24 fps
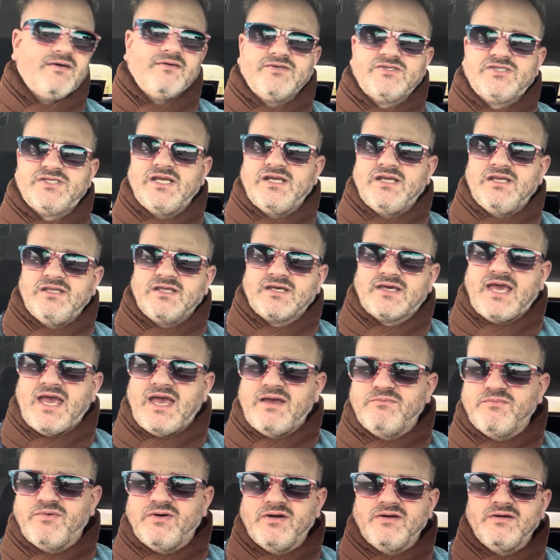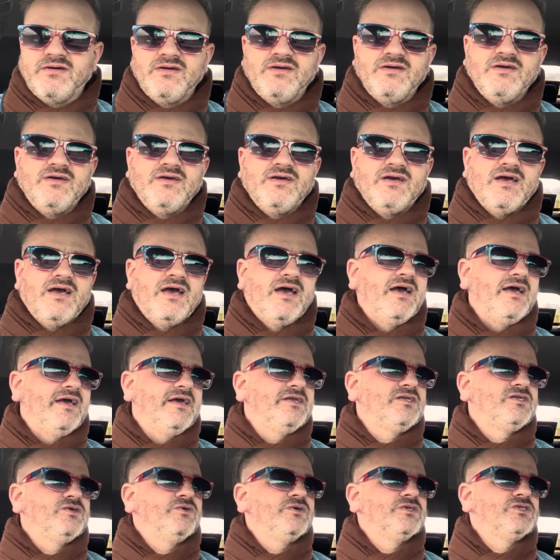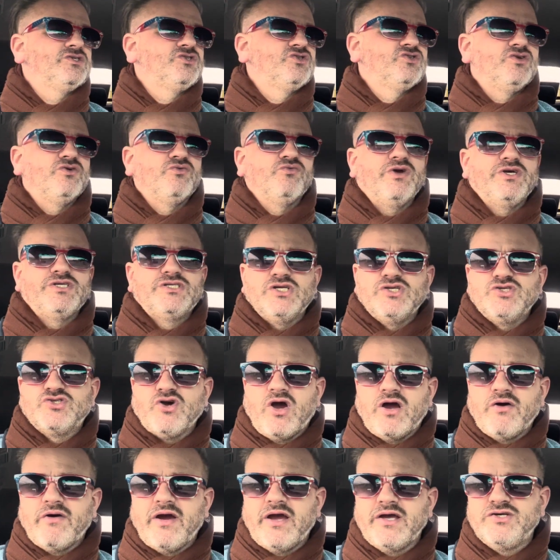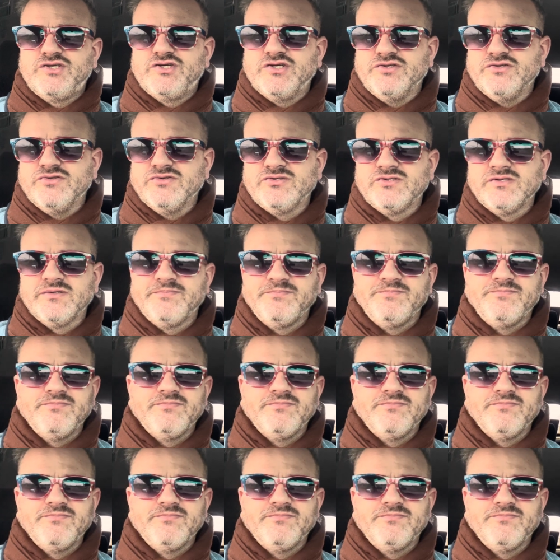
sending the camera into its recent gyrations.